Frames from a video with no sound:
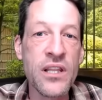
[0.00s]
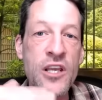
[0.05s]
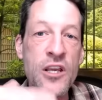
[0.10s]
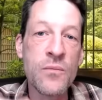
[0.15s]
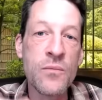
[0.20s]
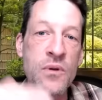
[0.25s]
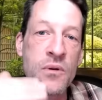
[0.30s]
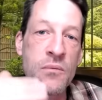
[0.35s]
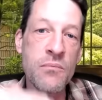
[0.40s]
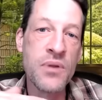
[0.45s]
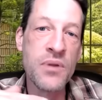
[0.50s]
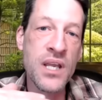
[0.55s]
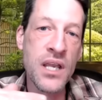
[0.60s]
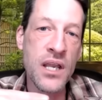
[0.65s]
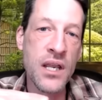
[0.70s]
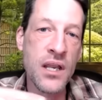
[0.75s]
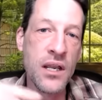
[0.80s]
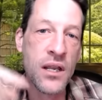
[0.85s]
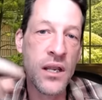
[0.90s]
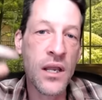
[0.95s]
human
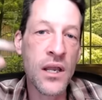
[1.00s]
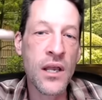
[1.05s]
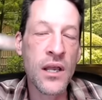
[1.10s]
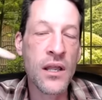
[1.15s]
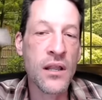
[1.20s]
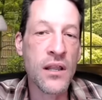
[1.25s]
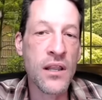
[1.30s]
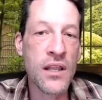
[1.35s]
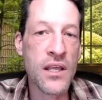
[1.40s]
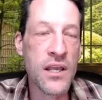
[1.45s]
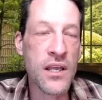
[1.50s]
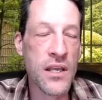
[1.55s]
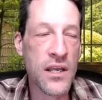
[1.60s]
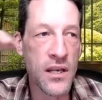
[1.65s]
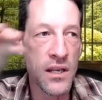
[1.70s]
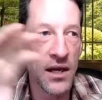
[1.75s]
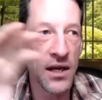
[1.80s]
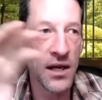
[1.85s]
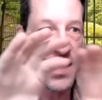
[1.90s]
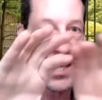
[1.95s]
being
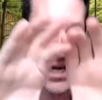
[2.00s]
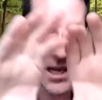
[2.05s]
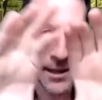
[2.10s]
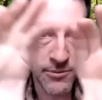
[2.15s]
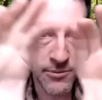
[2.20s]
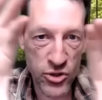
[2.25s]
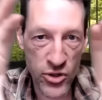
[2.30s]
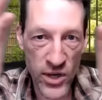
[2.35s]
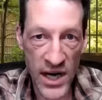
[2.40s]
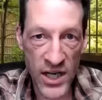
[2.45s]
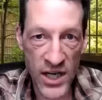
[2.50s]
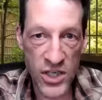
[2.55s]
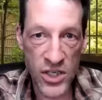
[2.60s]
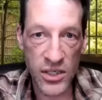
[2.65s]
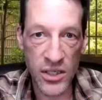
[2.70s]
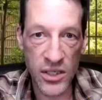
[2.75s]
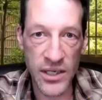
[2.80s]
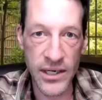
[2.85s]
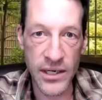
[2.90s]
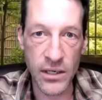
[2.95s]
the that
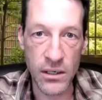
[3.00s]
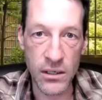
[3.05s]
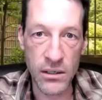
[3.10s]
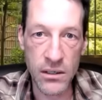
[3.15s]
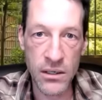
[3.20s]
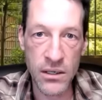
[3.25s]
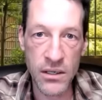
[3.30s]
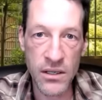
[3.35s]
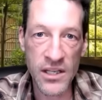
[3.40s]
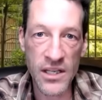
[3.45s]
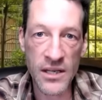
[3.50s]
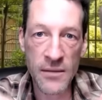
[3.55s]
abstraction layer, the